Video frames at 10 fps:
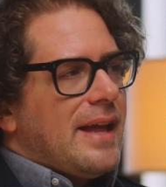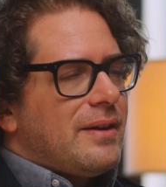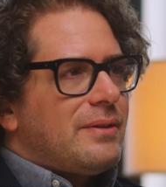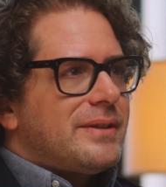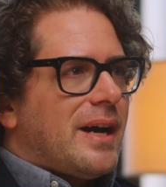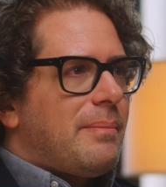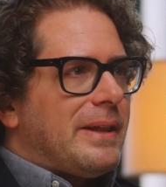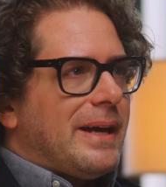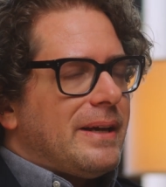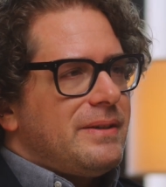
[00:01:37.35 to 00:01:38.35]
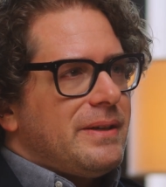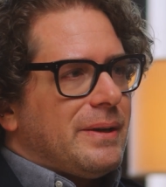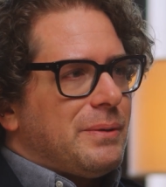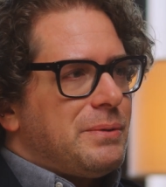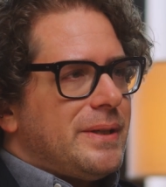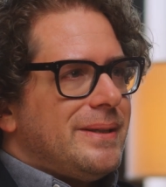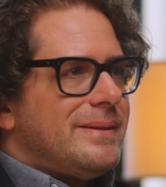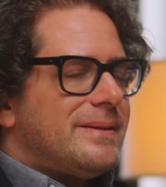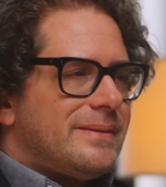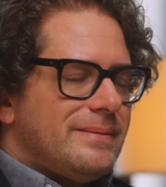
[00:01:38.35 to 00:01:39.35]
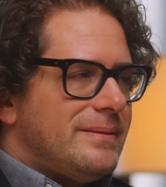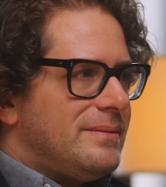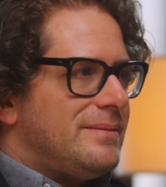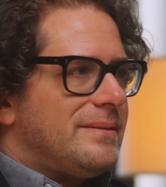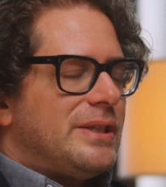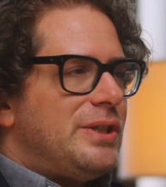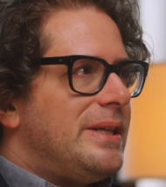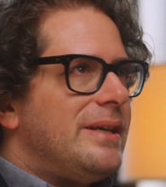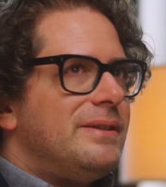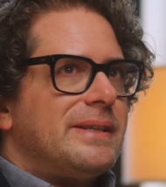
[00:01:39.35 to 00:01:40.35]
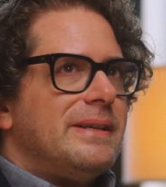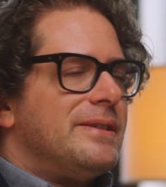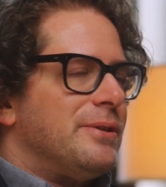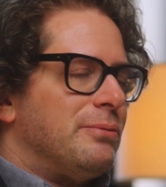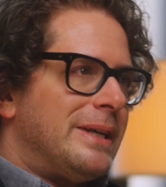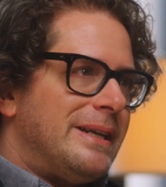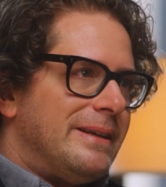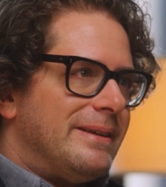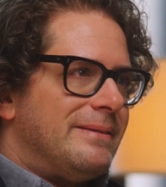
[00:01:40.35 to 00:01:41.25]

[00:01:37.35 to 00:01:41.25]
And then on top of that, you know, she's she teaches kids to read.